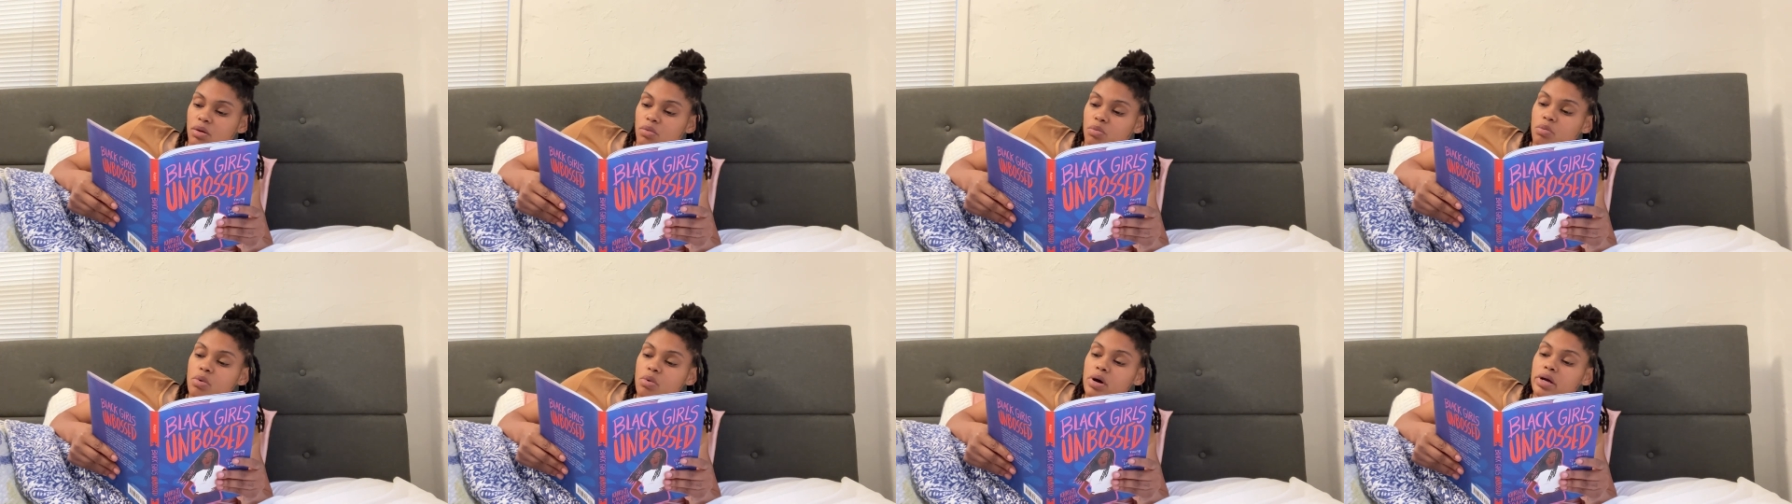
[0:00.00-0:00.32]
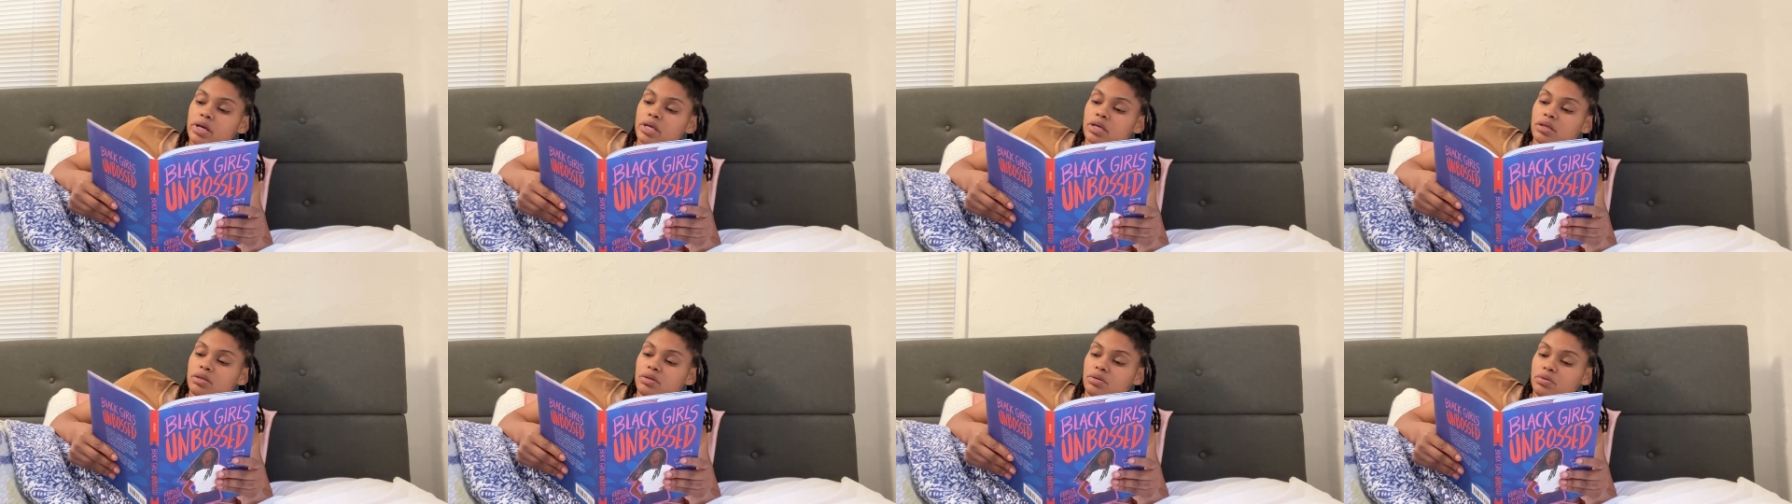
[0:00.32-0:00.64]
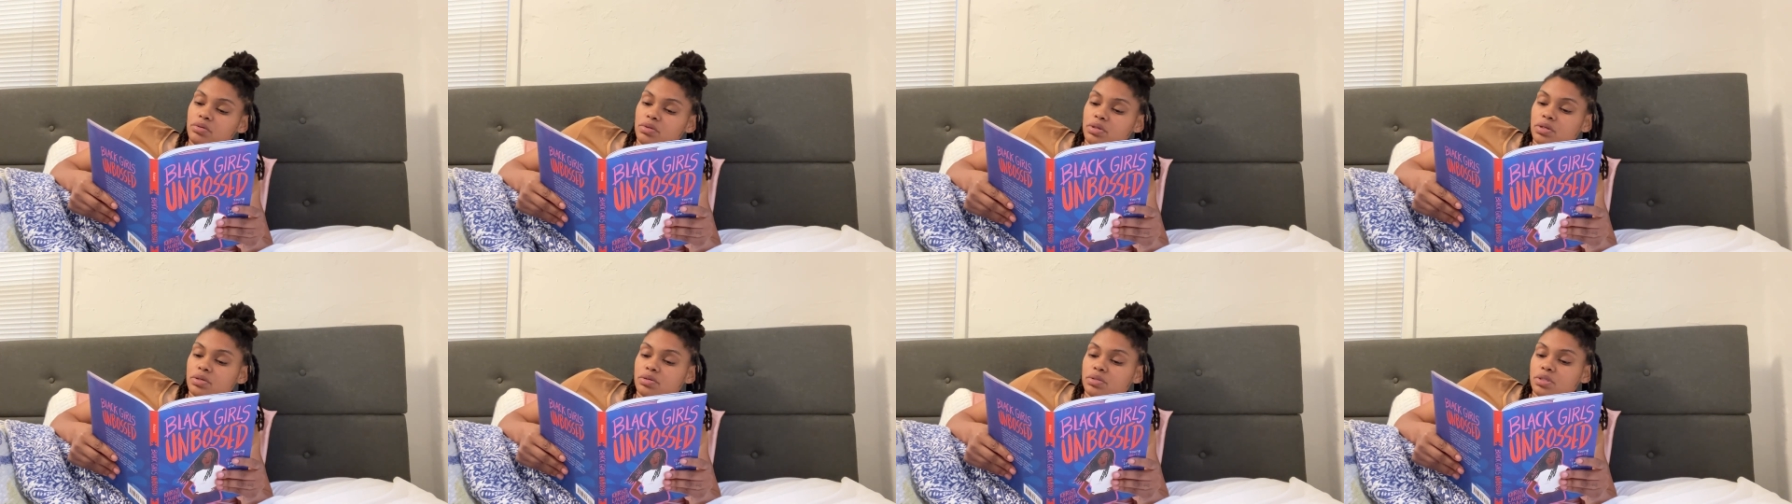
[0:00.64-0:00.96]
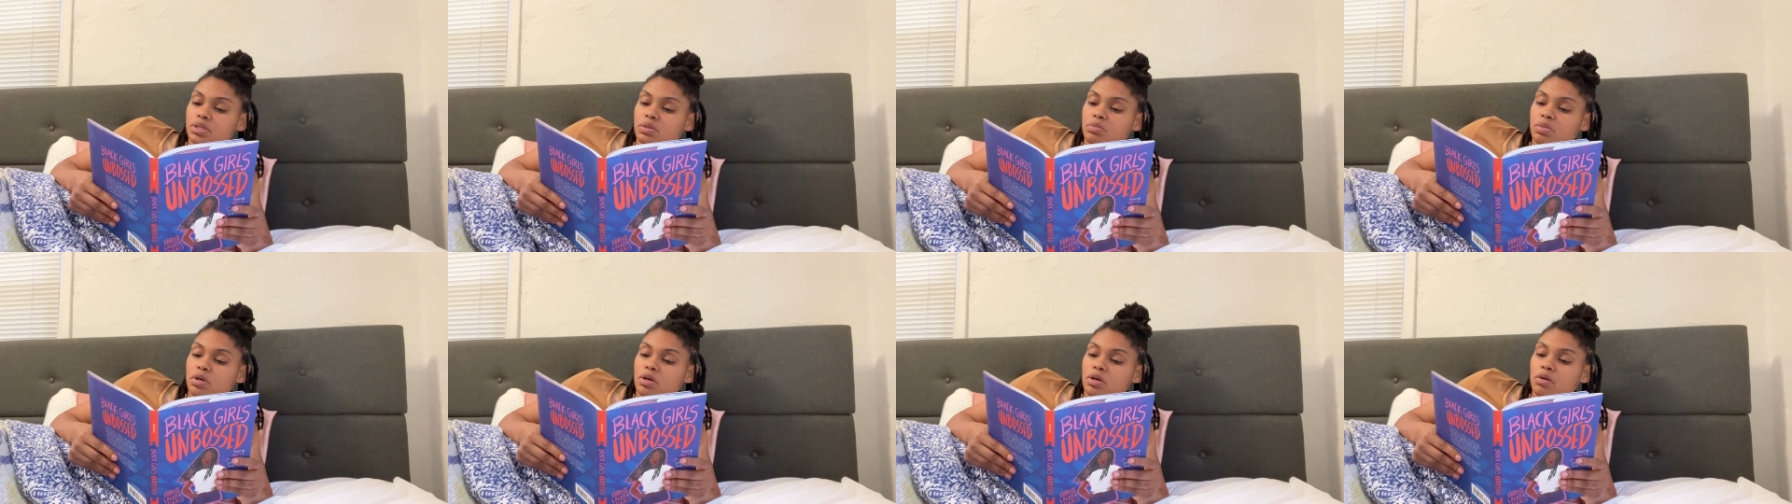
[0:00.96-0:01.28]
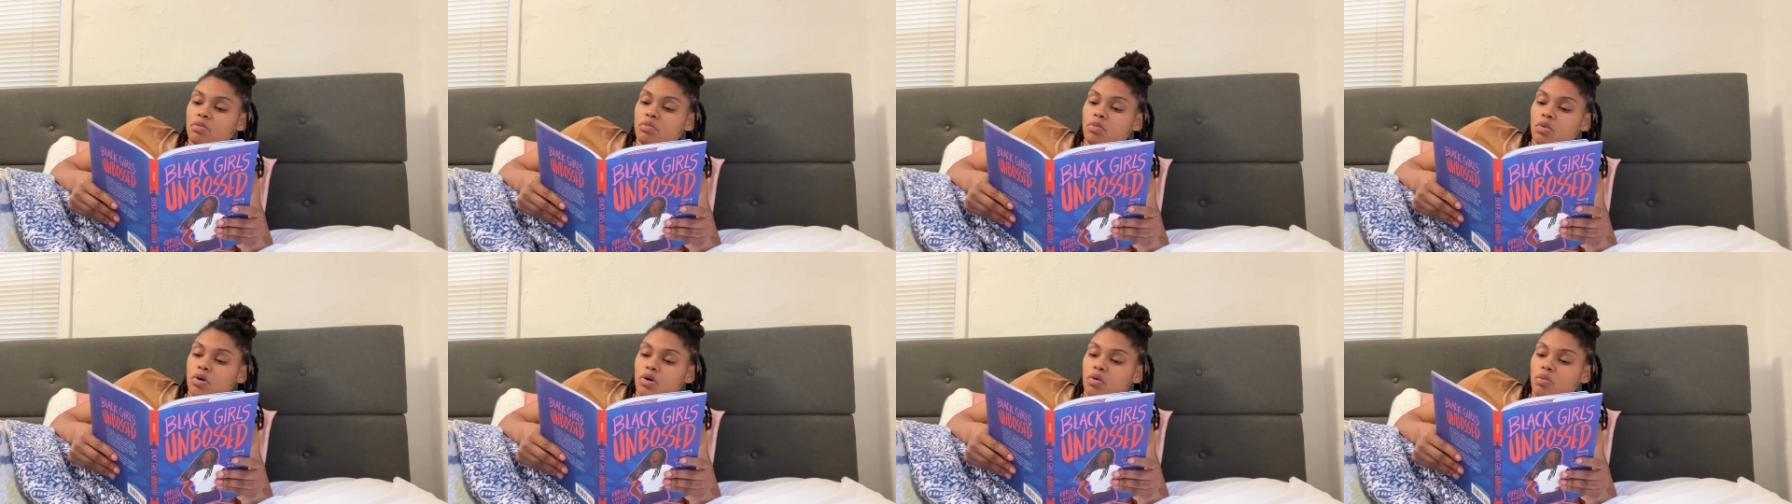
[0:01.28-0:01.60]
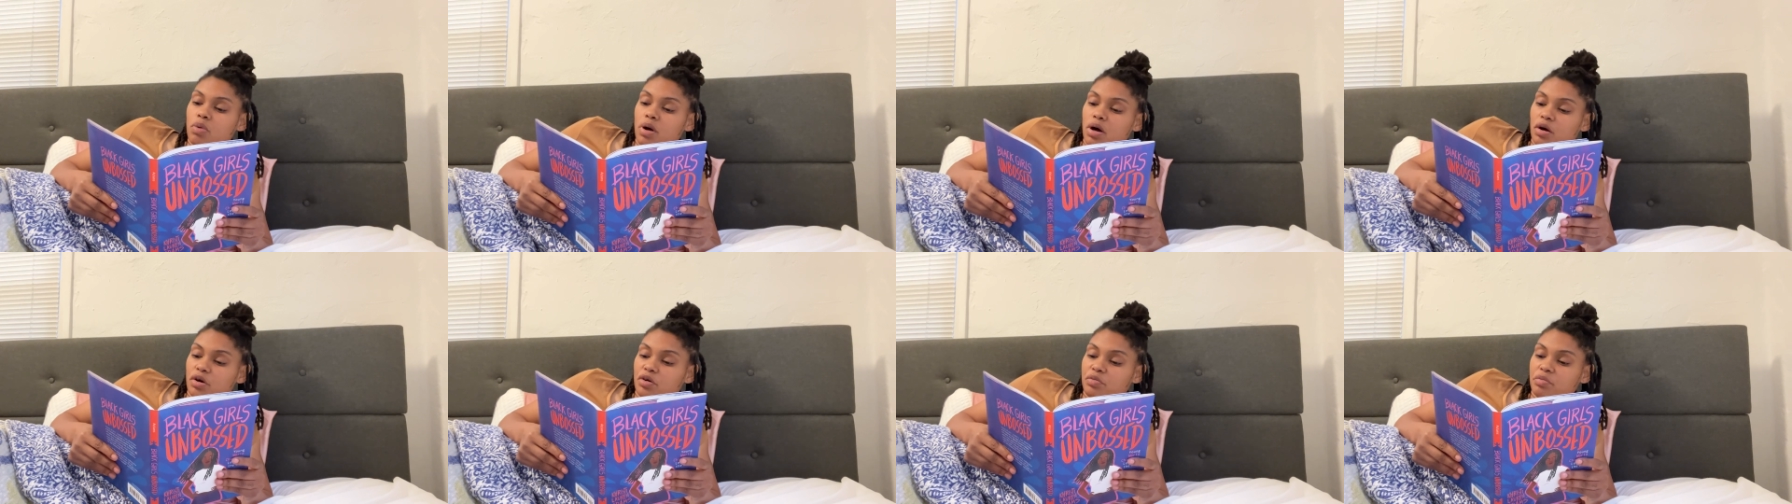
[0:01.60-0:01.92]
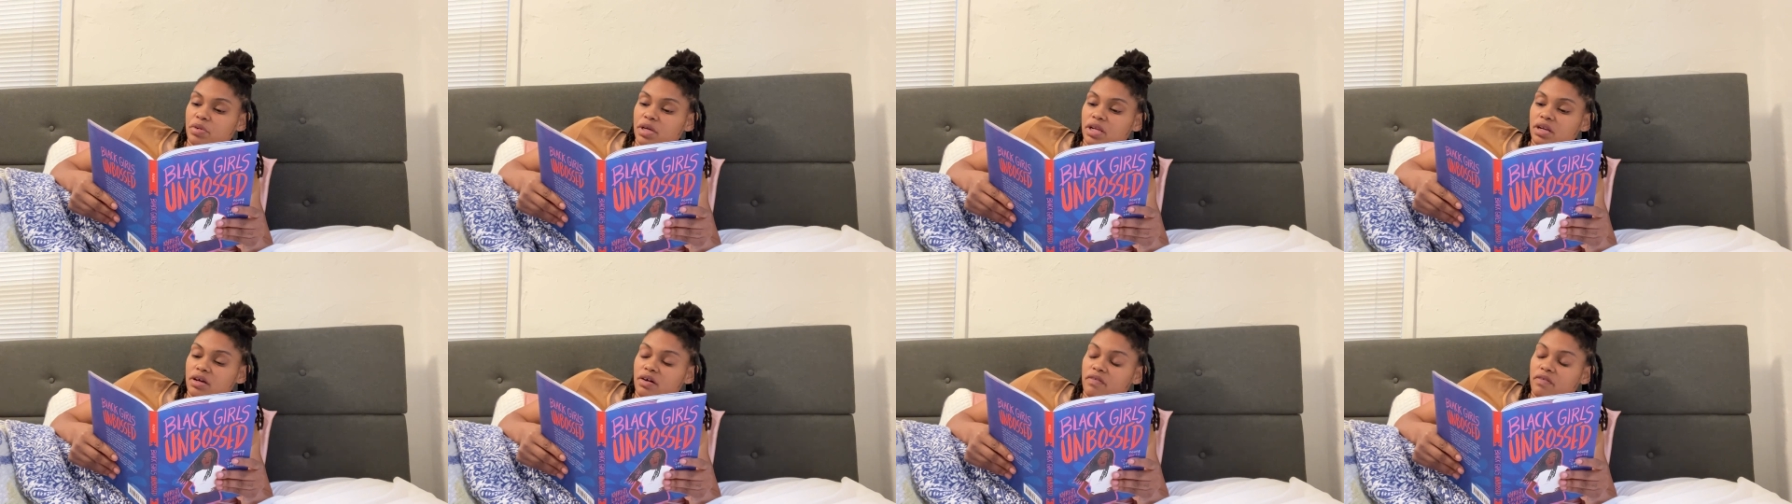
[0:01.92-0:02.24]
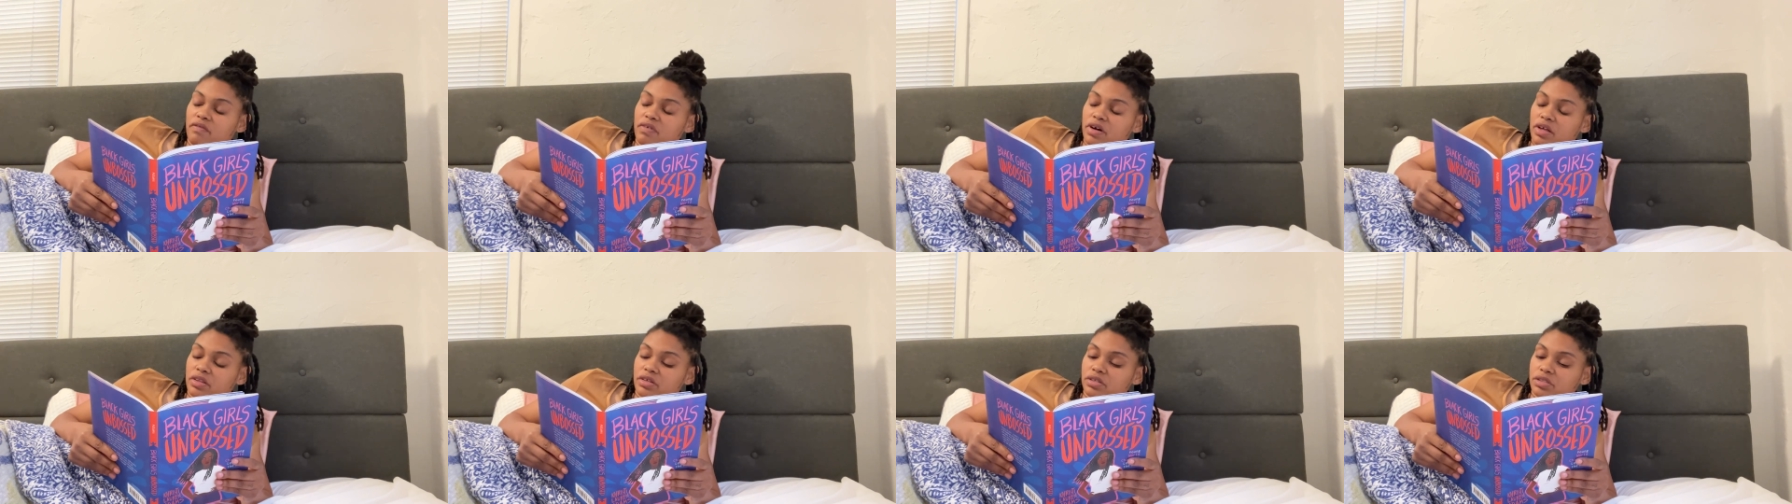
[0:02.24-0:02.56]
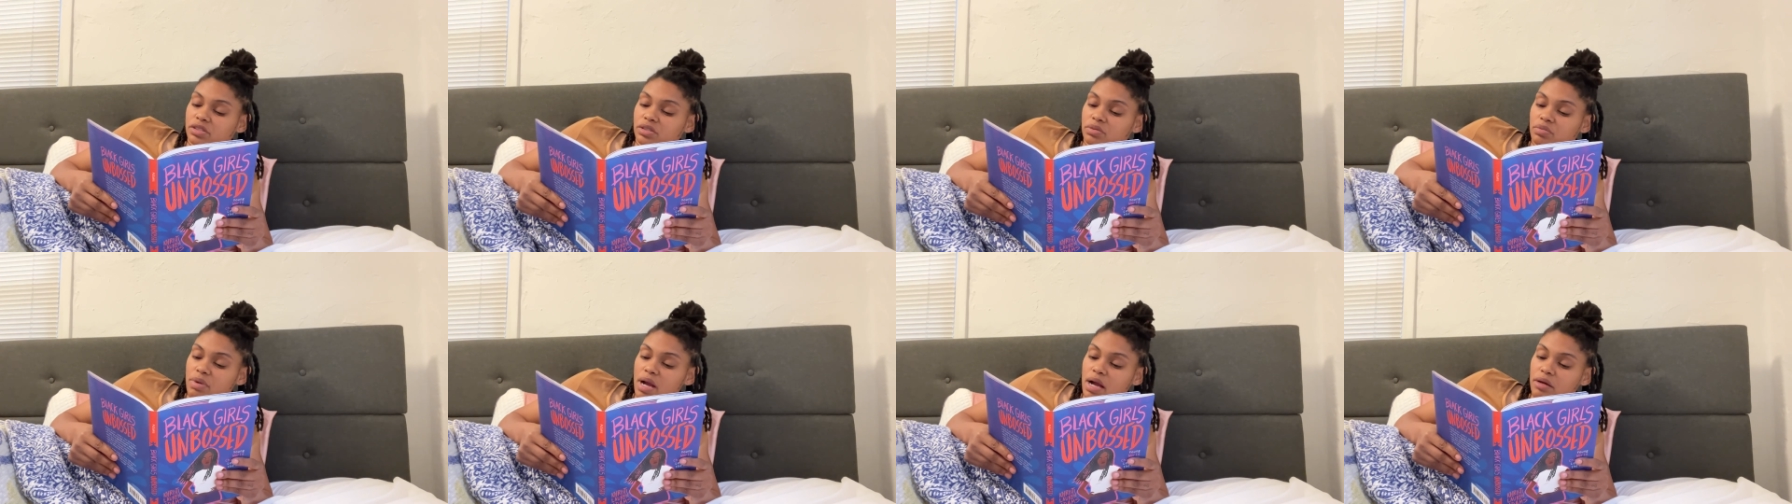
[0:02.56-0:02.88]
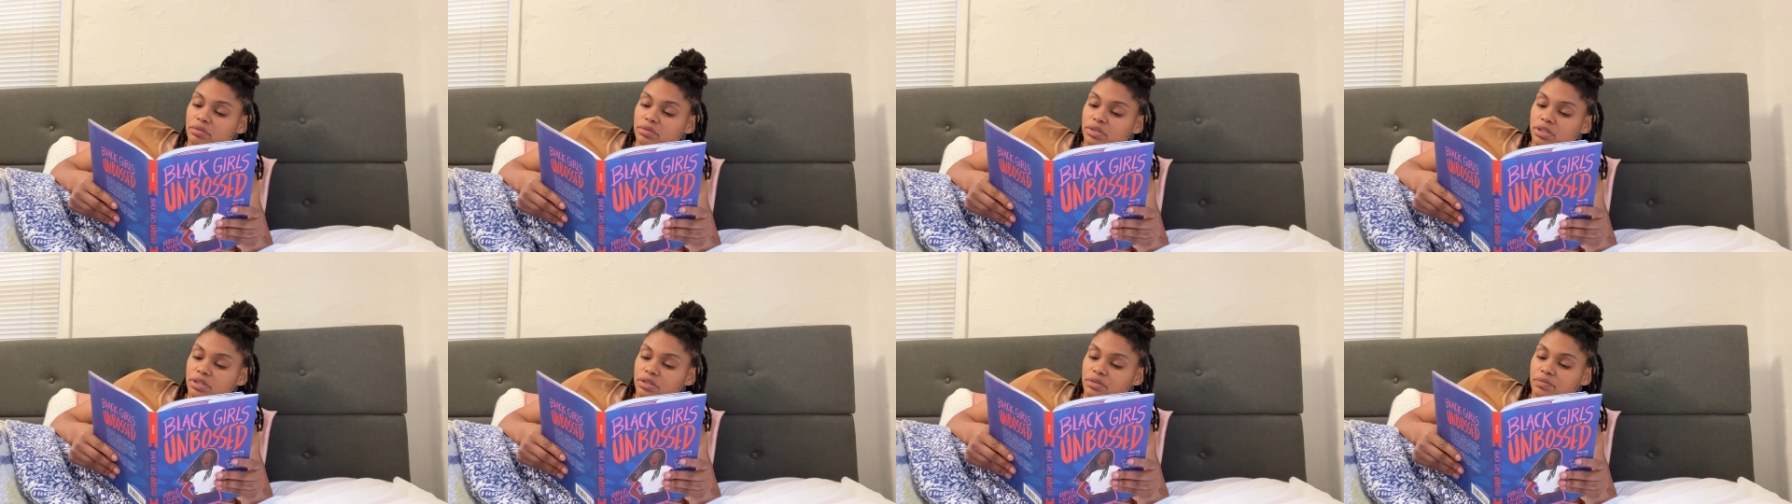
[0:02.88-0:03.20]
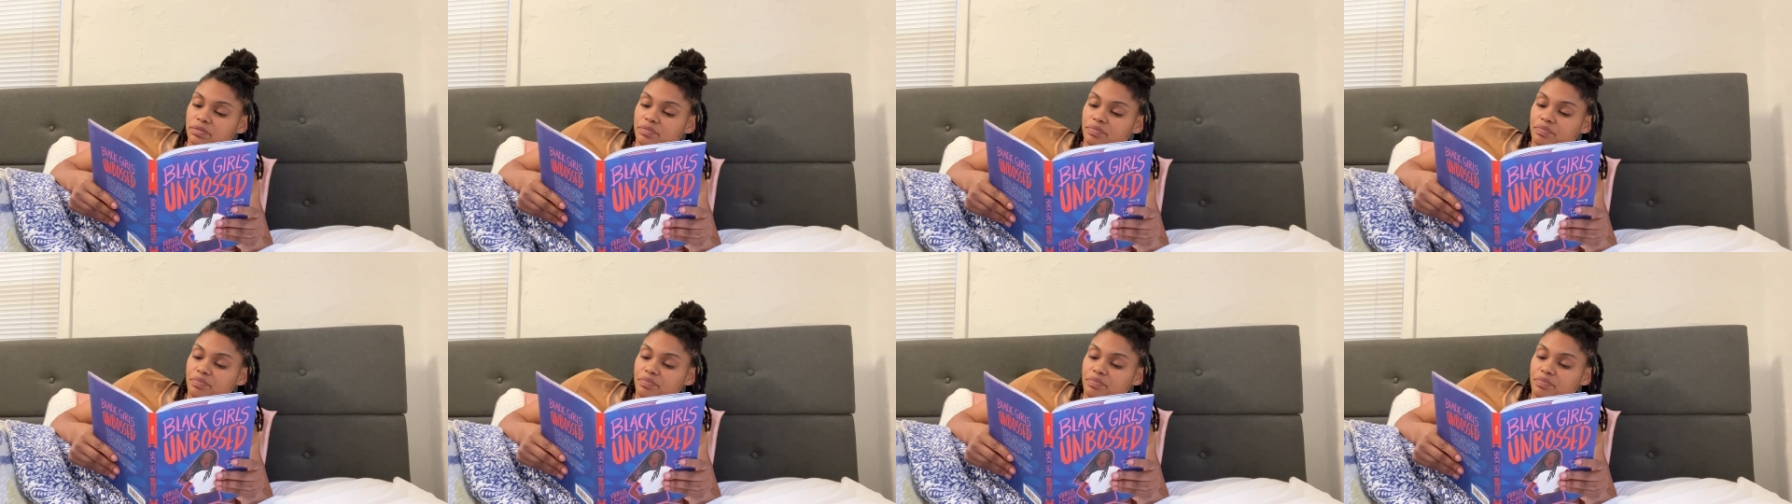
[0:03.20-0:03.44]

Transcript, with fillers: What can you do to be more welcoming of others around you?